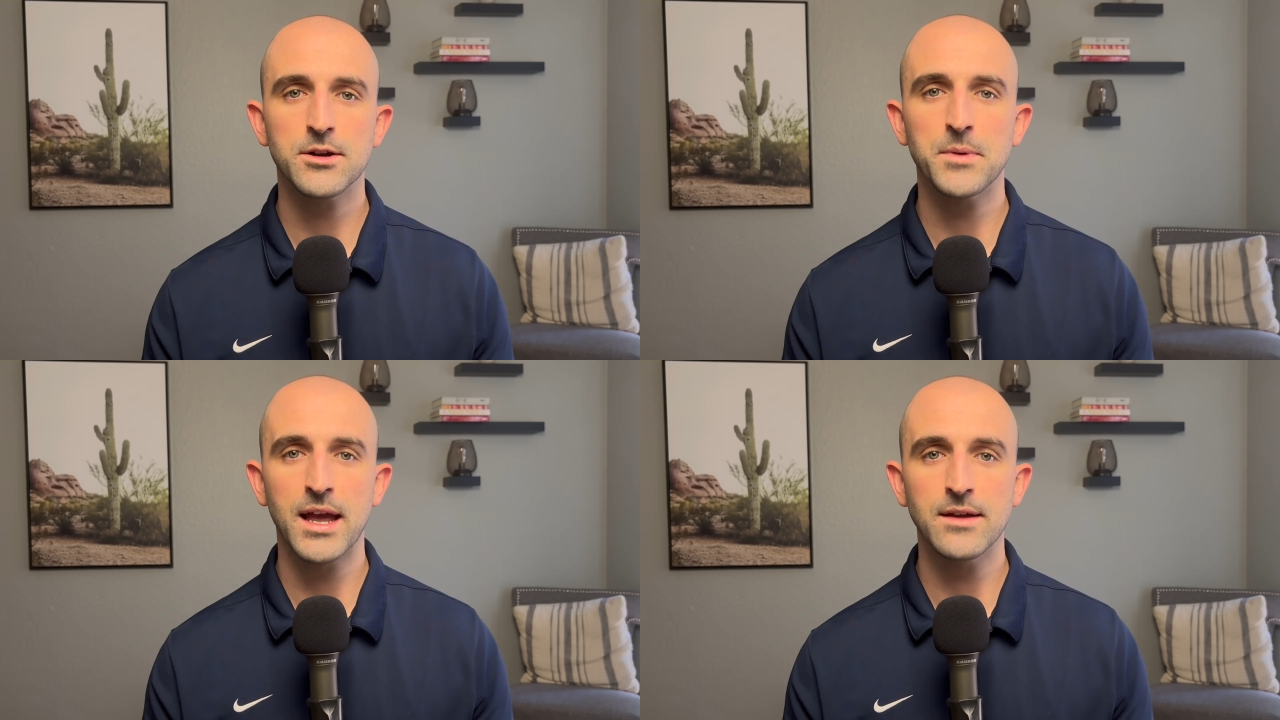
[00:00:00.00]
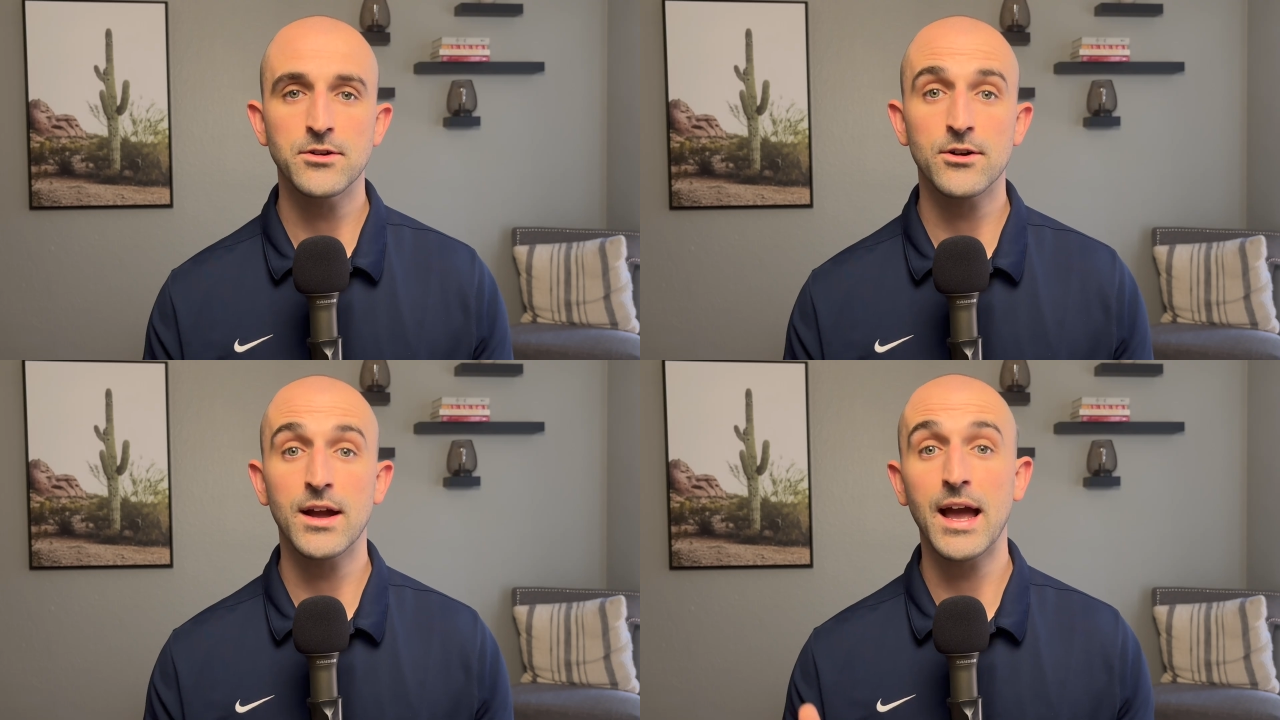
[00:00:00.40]

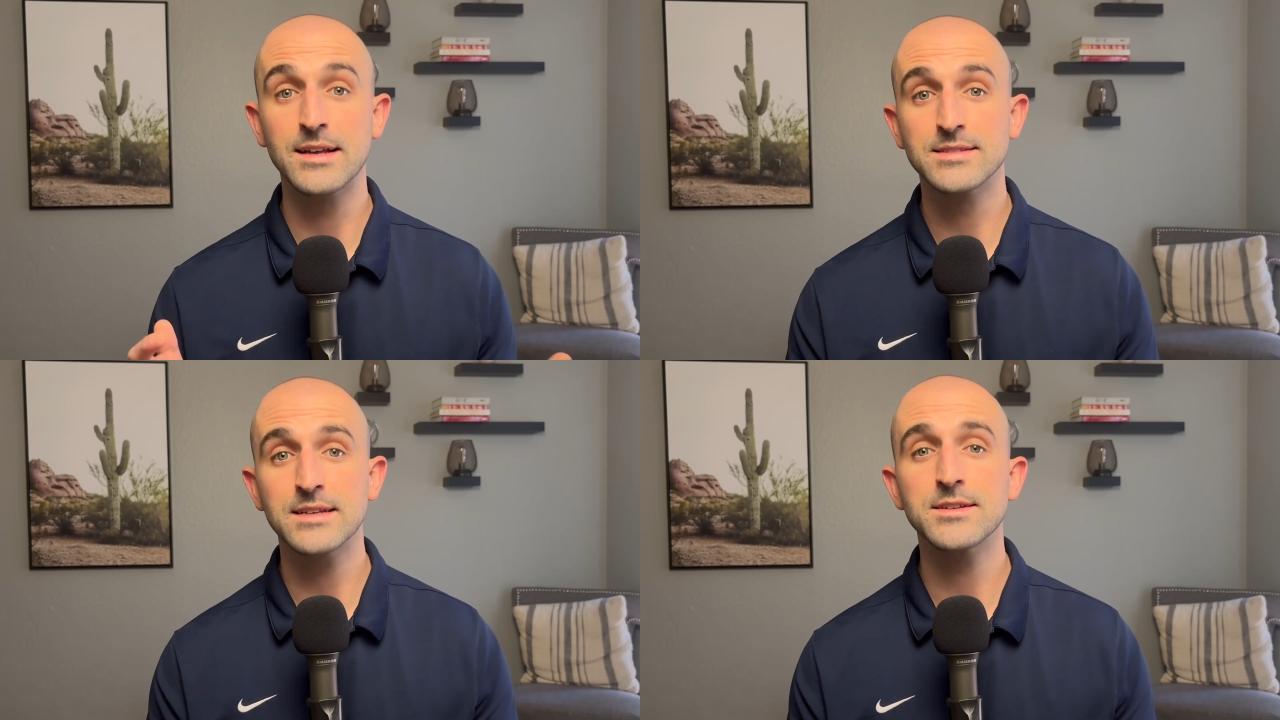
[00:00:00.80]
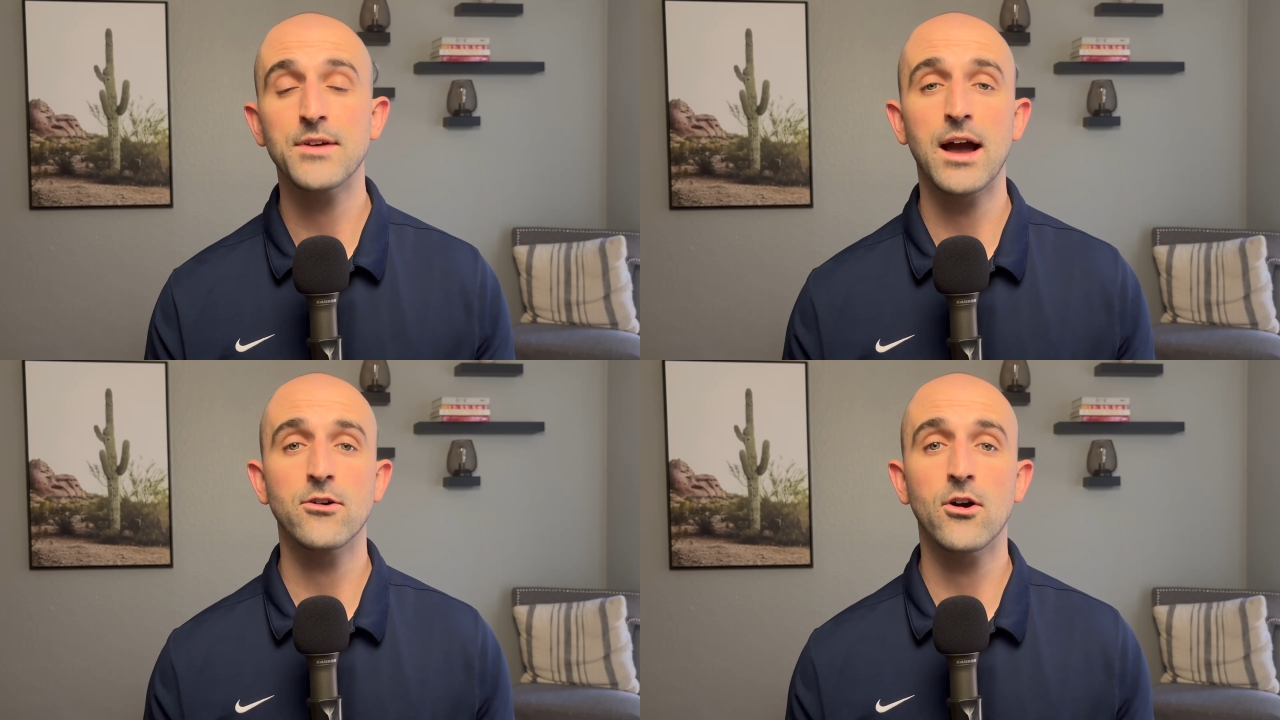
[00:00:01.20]
behavior, excessive
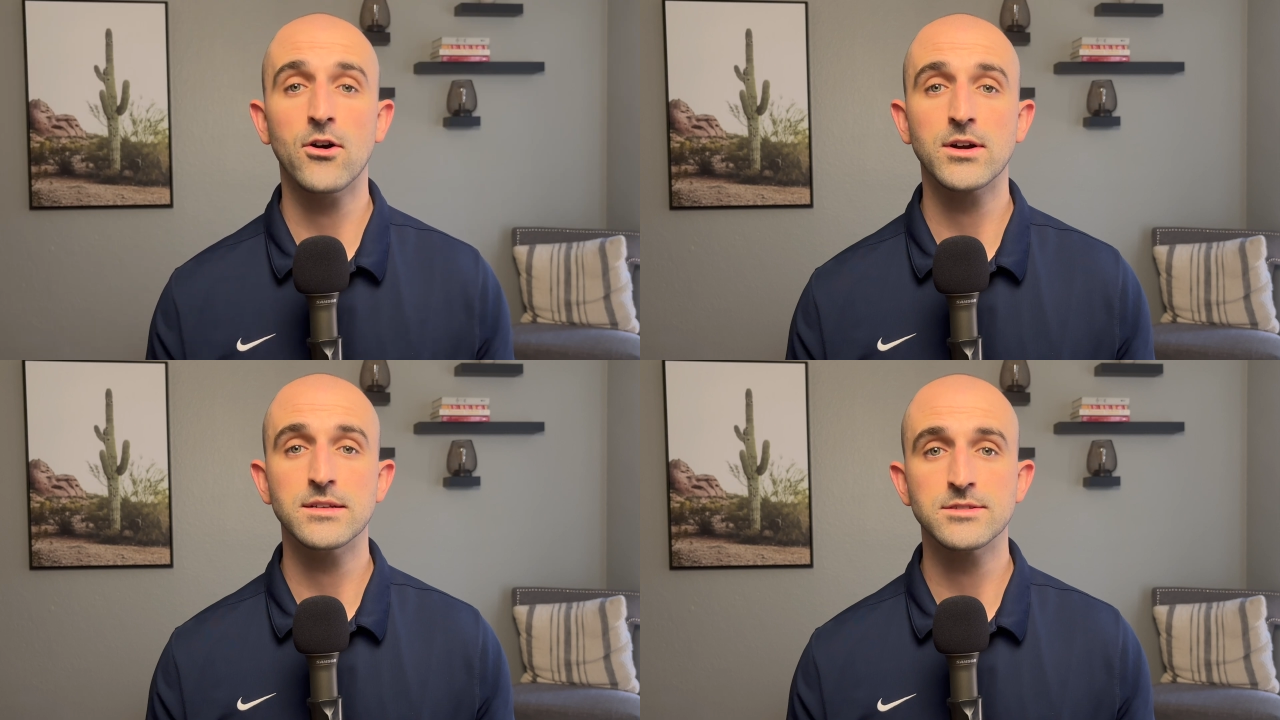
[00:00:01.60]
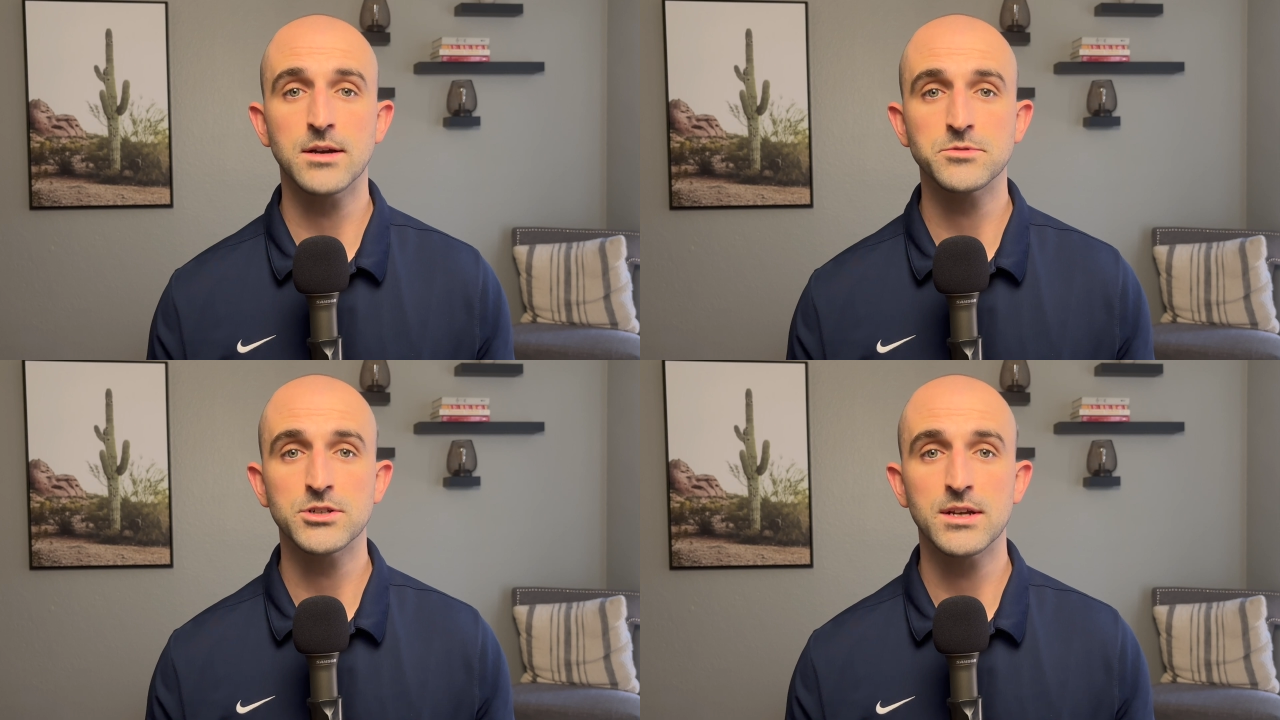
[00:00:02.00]
alcohol
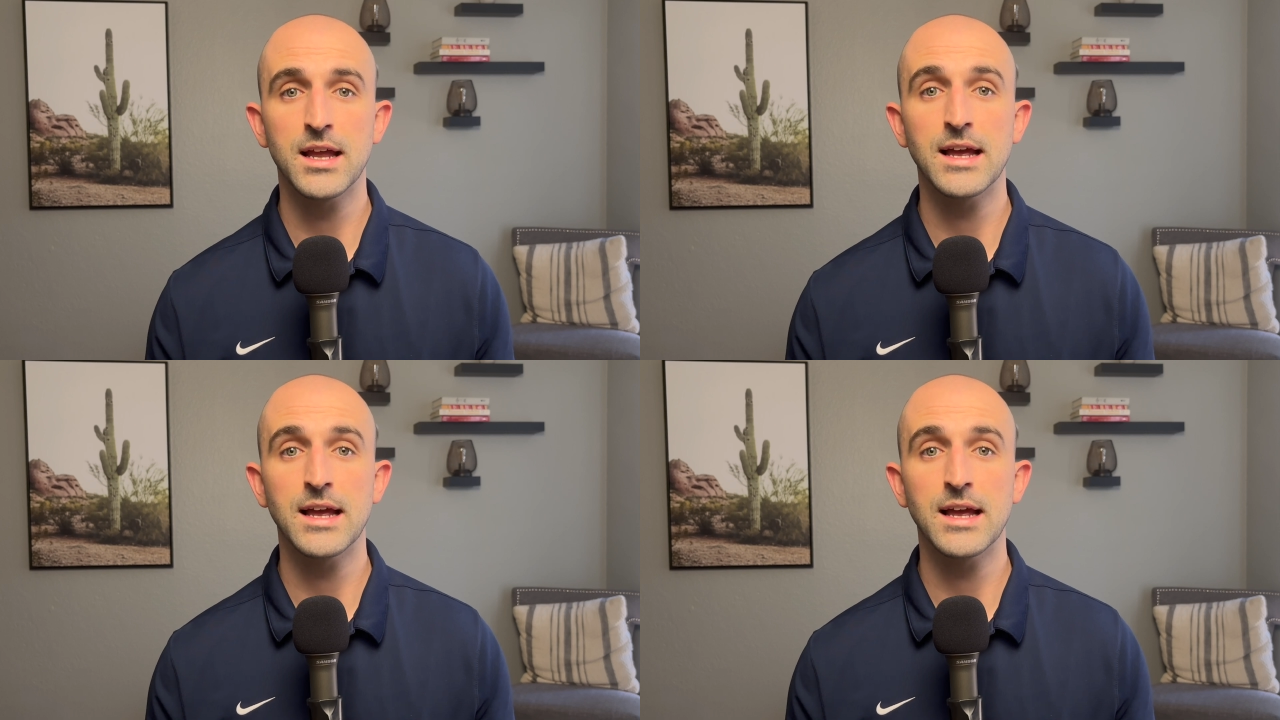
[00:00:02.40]
consumption,